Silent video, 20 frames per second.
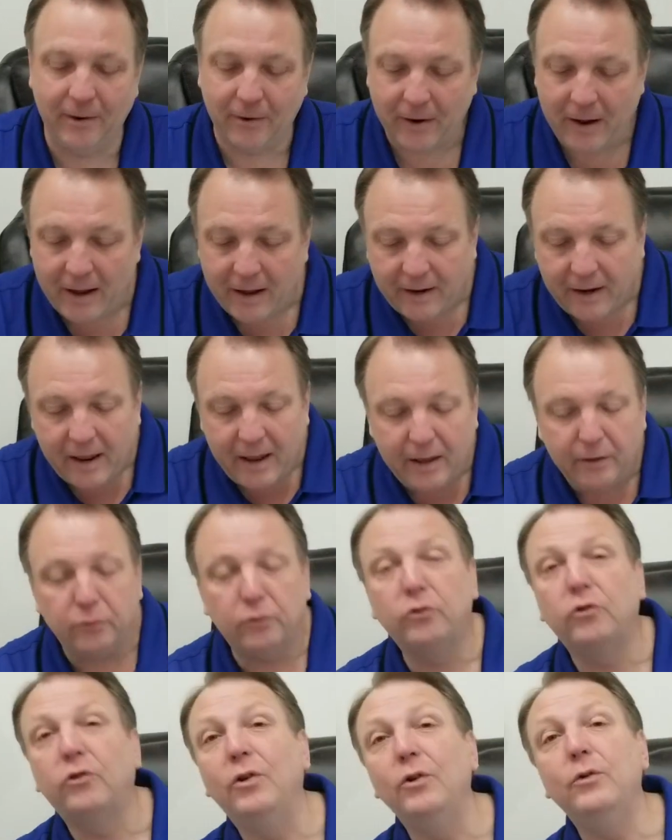It
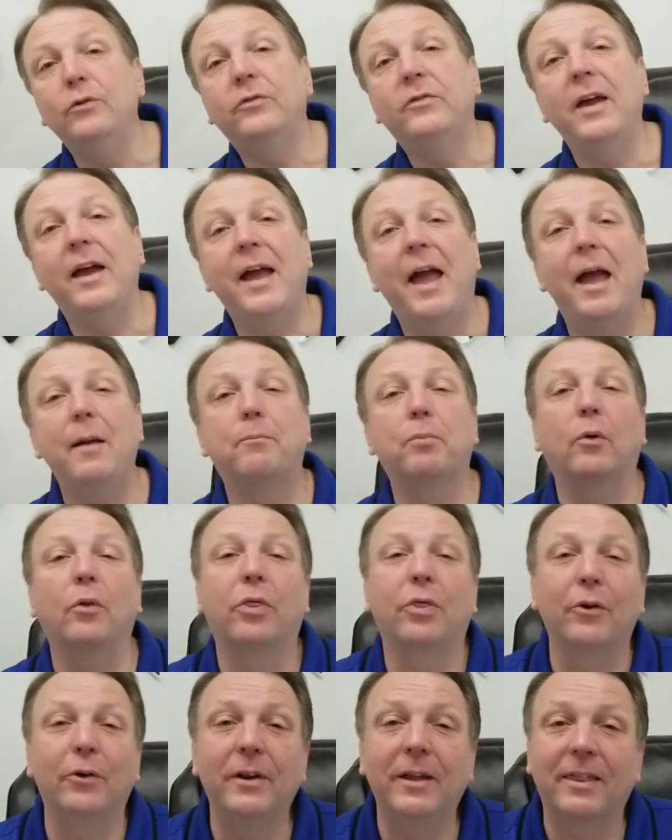is Tuesday, April
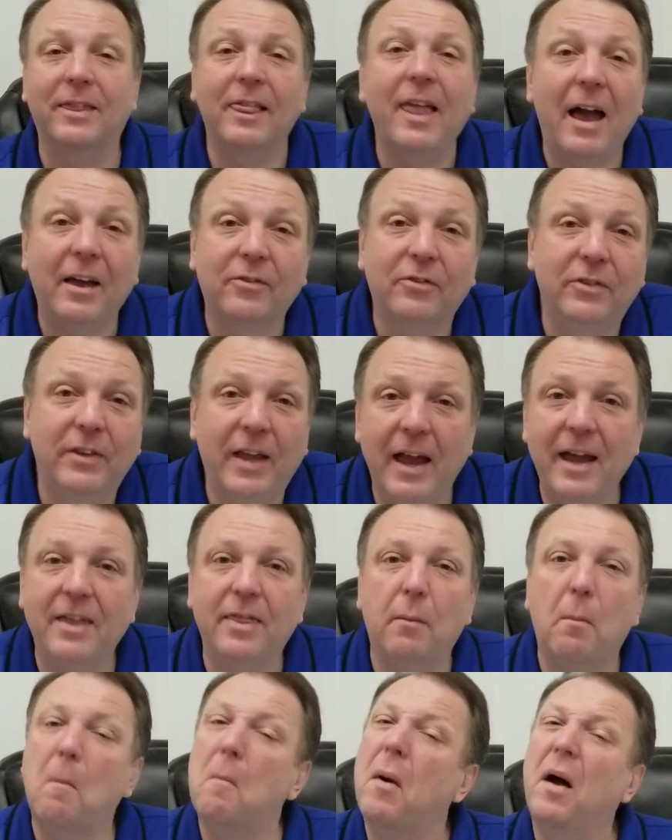30th, last day of
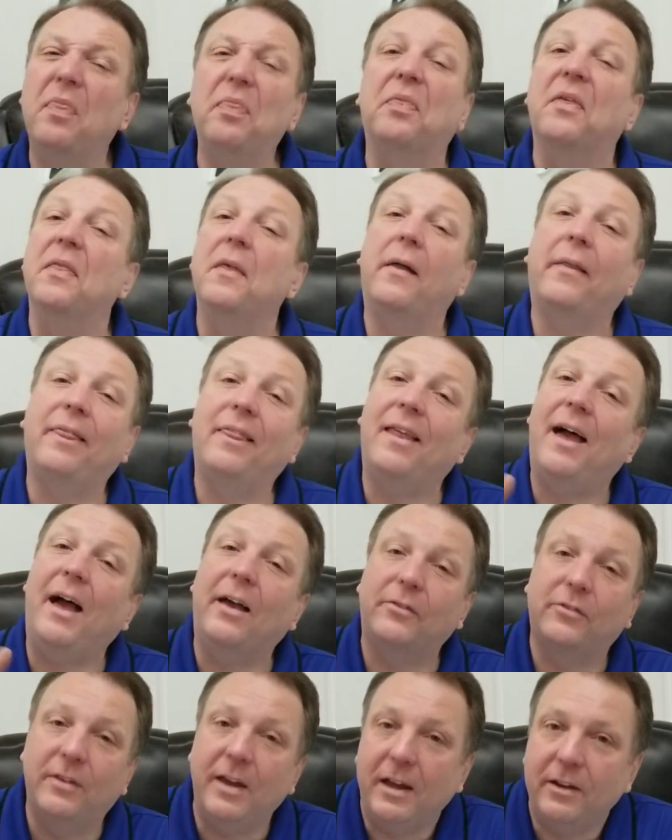the month, and the
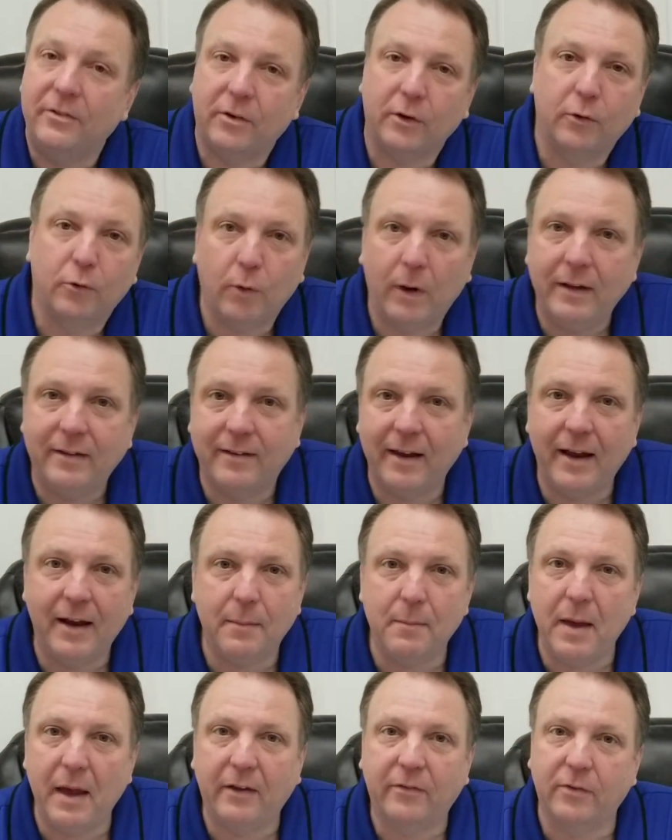last day is a great day
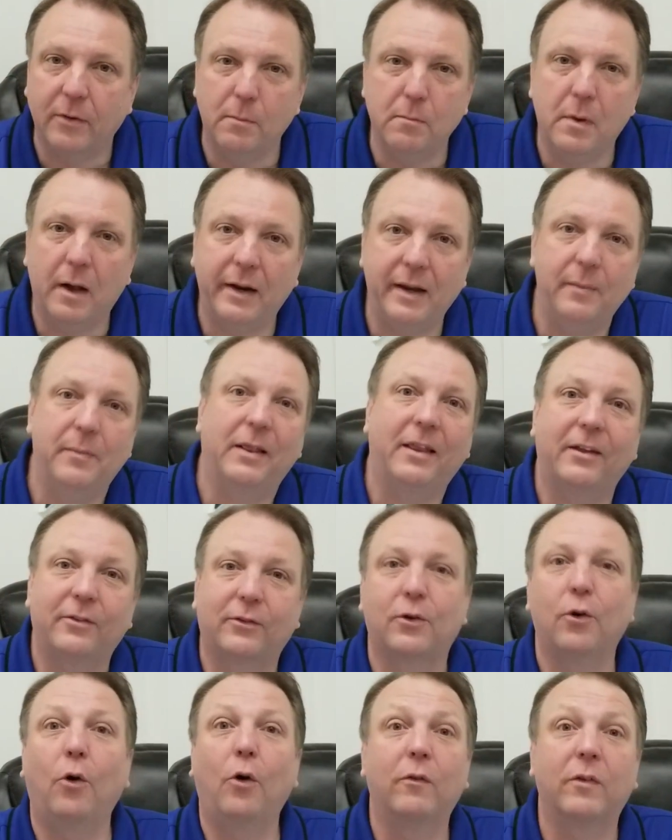to make some money, but let's
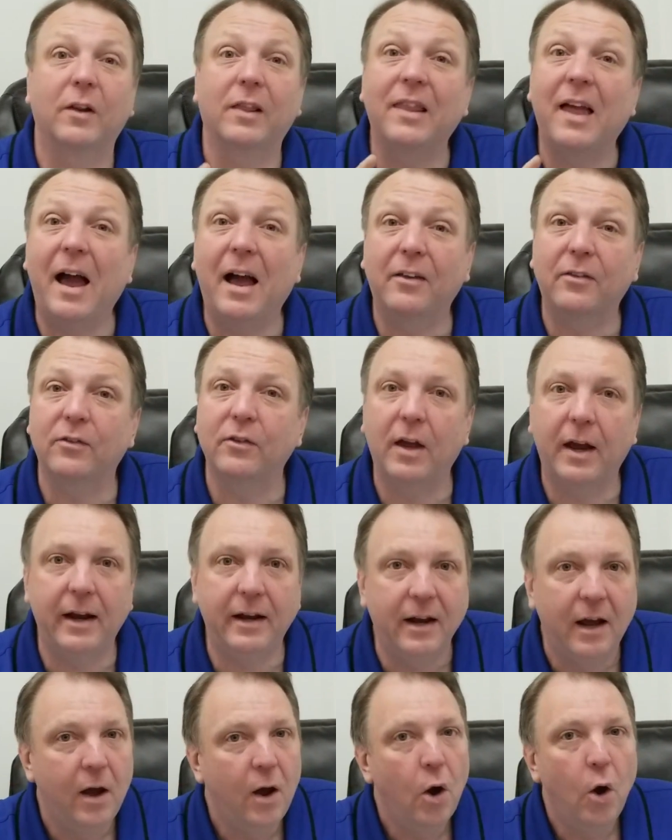go over last
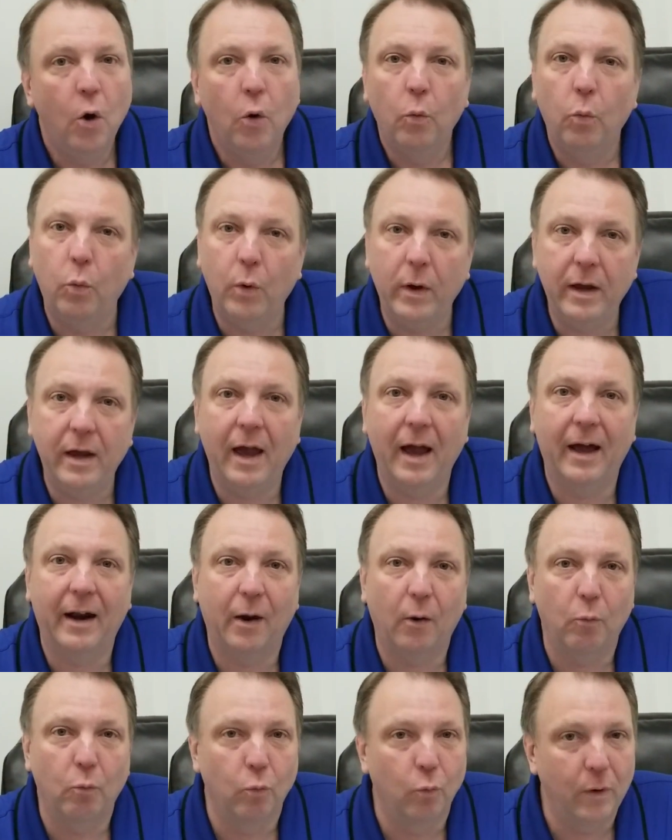night. We had
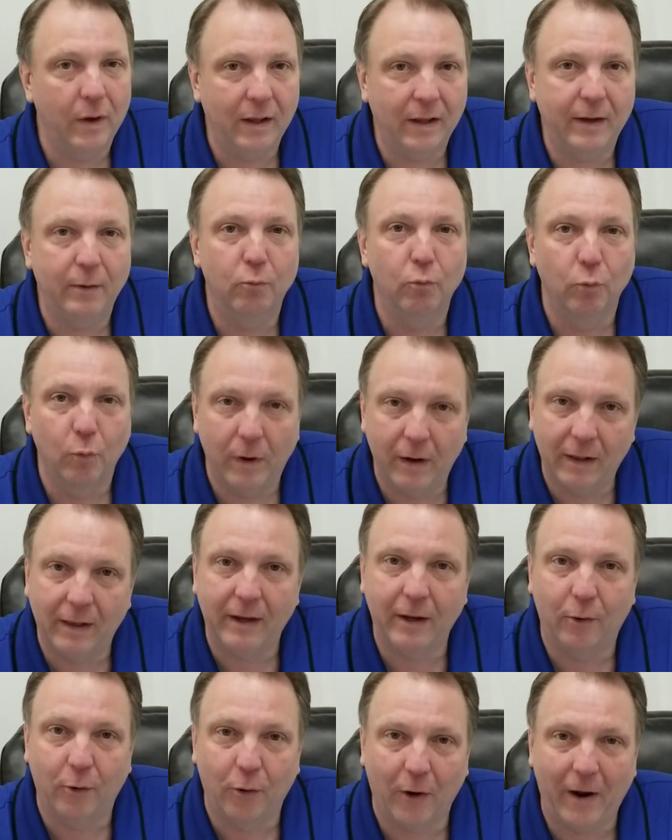a really,
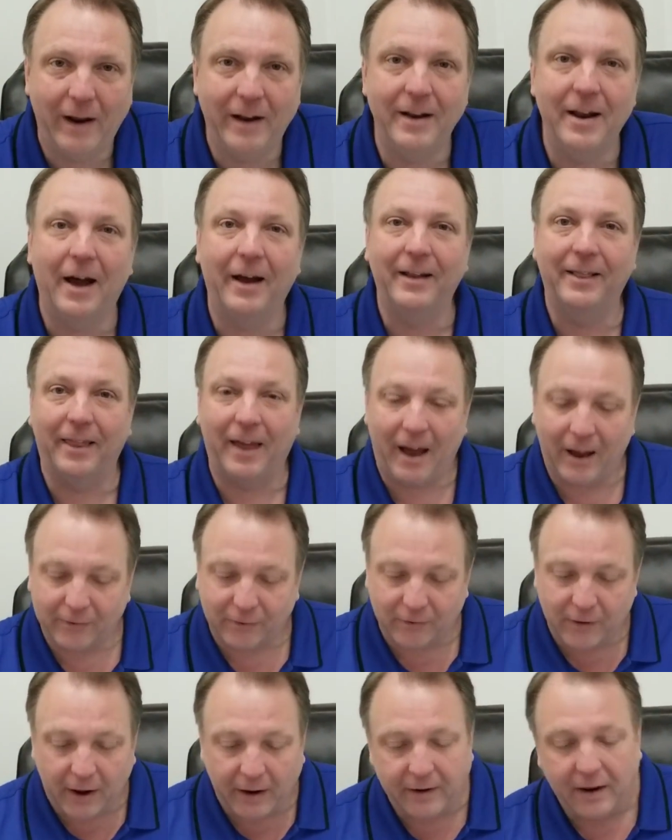really great night
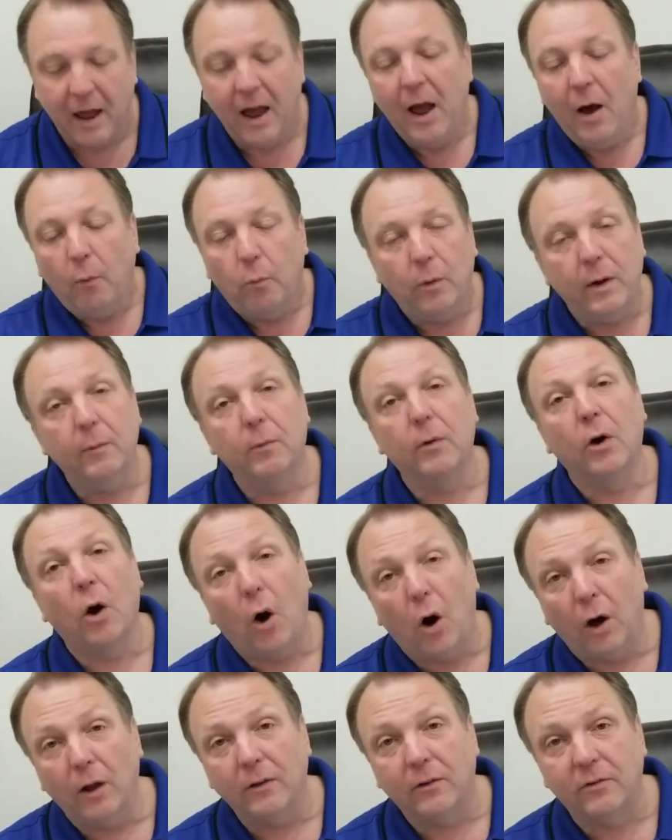last night. We were
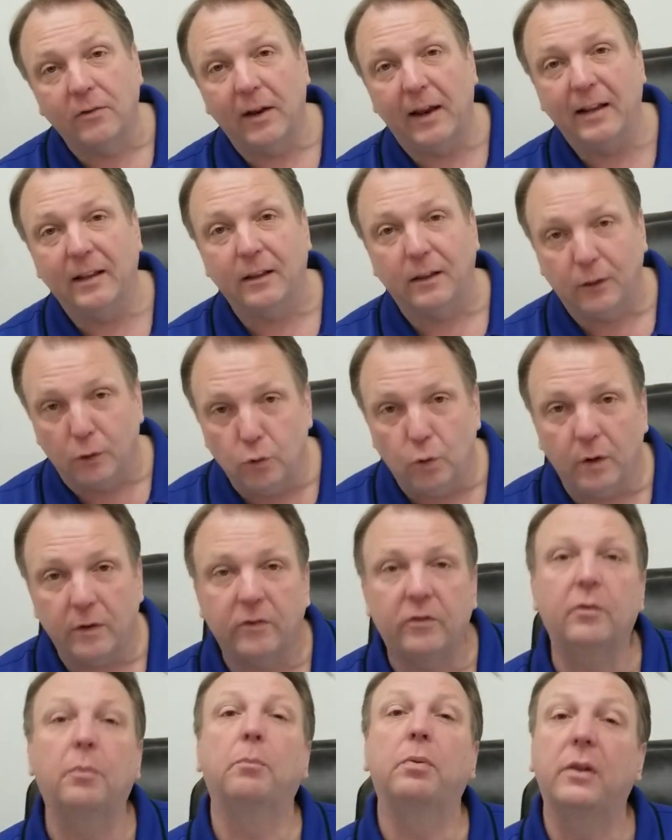on St.
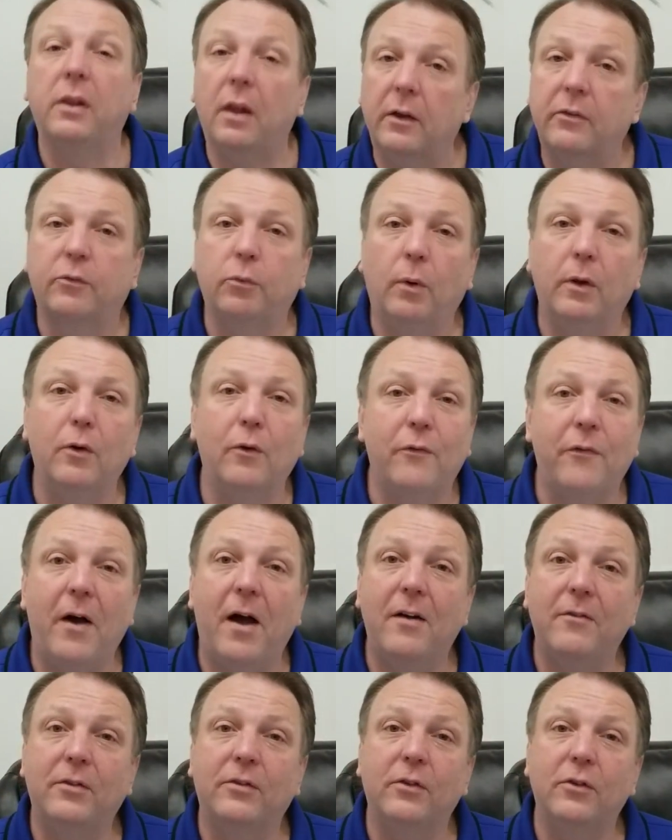Louis, plus
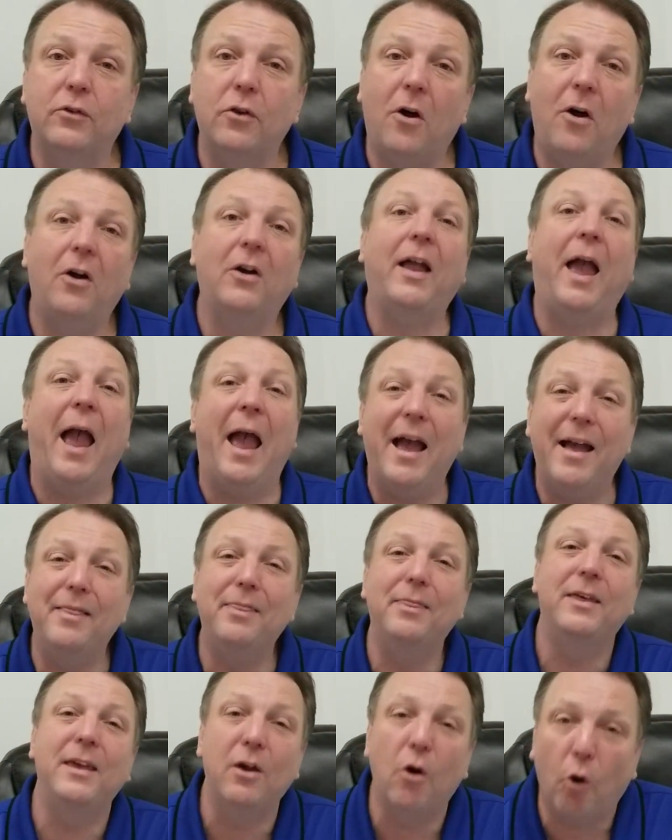105 as a dog,
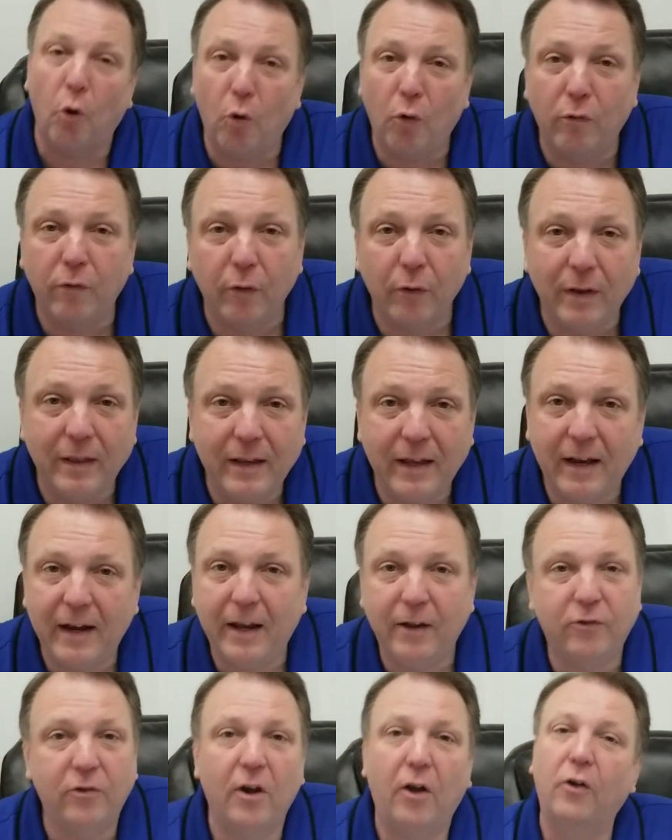and the over in the
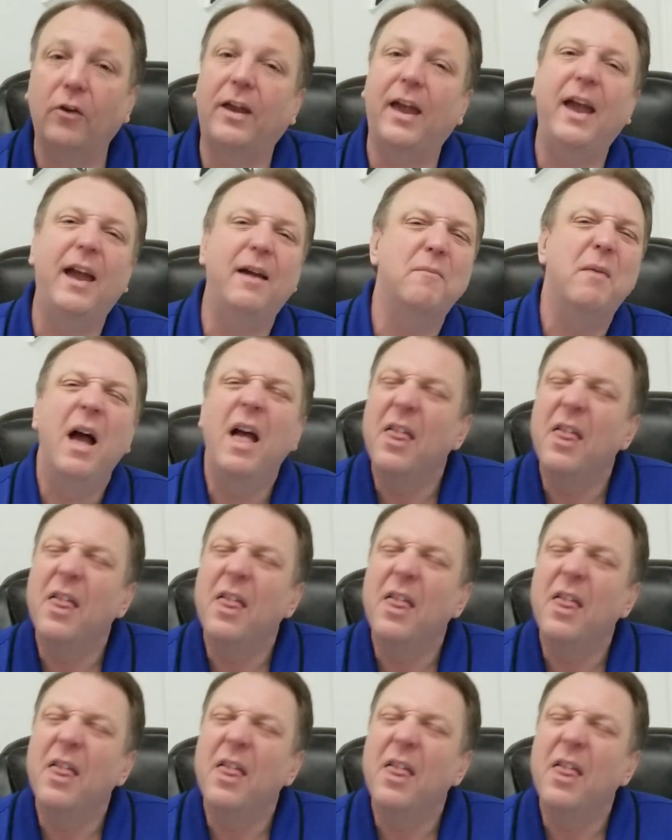NHL game.